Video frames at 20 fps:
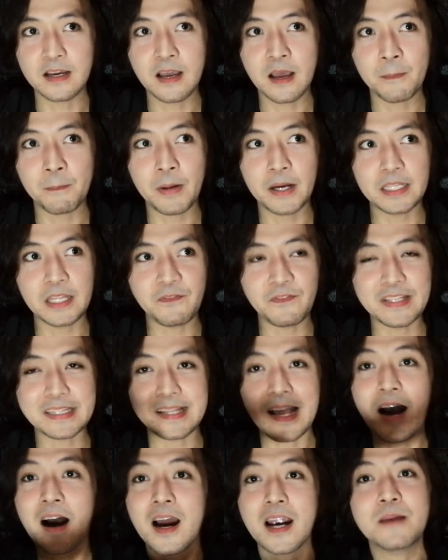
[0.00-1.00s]
But if it
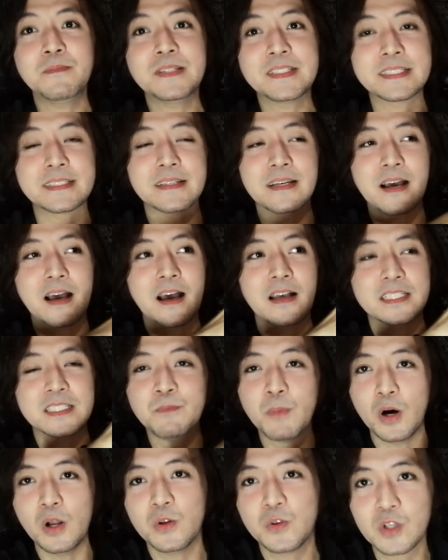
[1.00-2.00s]
harms a
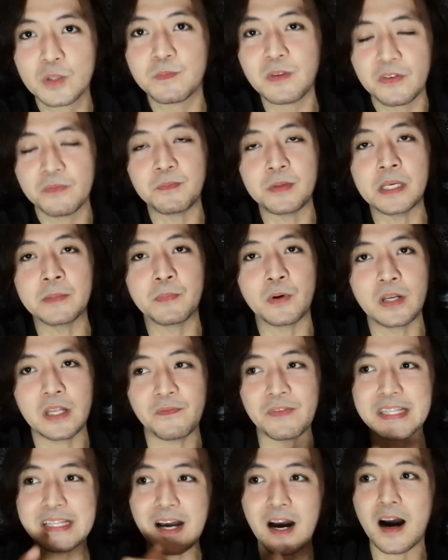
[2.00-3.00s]
small group of people, if
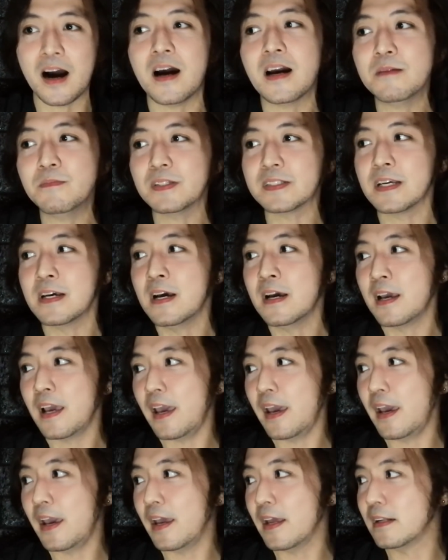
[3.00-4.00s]
it harms
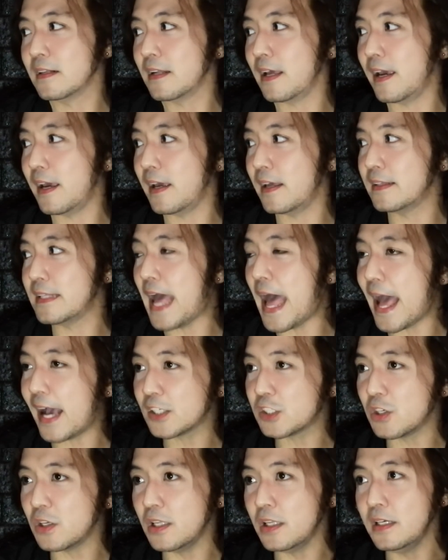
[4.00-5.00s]
and
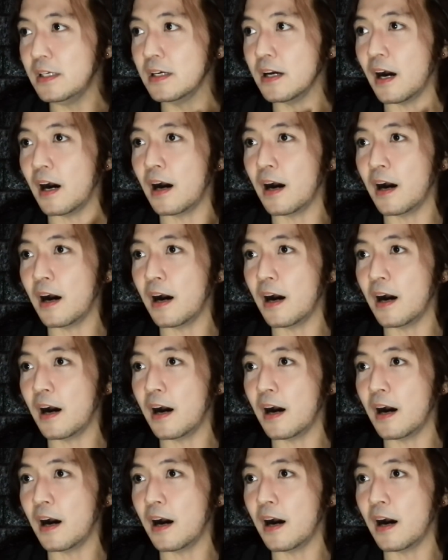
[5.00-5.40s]
actually